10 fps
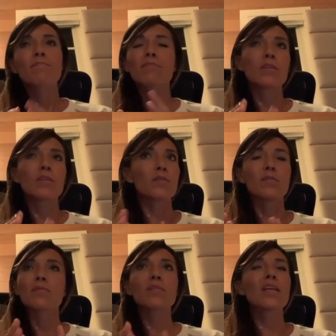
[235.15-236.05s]
you
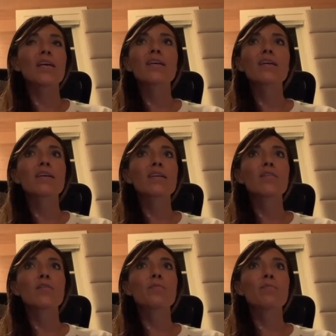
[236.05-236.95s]
know like
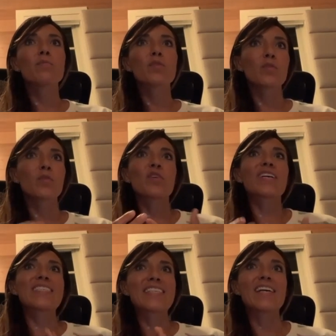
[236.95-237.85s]
you you, you
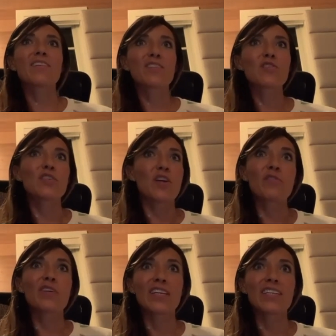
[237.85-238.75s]
can tell because you're
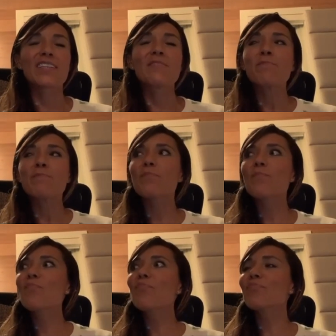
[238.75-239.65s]
not feeling it
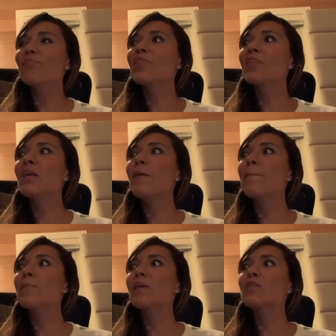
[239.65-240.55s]
mm, and